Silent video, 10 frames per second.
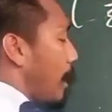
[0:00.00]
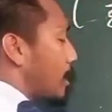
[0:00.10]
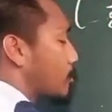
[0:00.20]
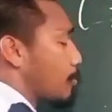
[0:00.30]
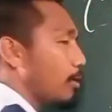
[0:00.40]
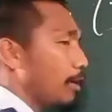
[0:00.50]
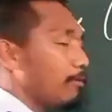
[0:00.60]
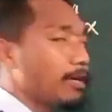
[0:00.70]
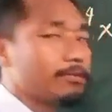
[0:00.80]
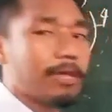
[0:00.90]
exponent.
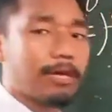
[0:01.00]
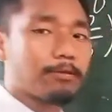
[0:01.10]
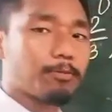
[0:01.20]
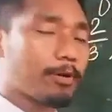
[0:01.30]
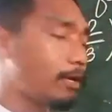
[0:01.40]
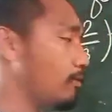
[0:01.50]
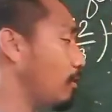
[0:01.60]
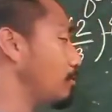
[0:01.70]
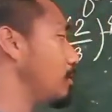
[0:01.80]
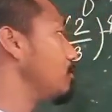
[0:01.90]
What is the exponents
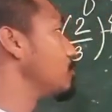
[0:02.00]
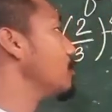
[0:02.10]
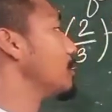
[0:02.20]
of theirs?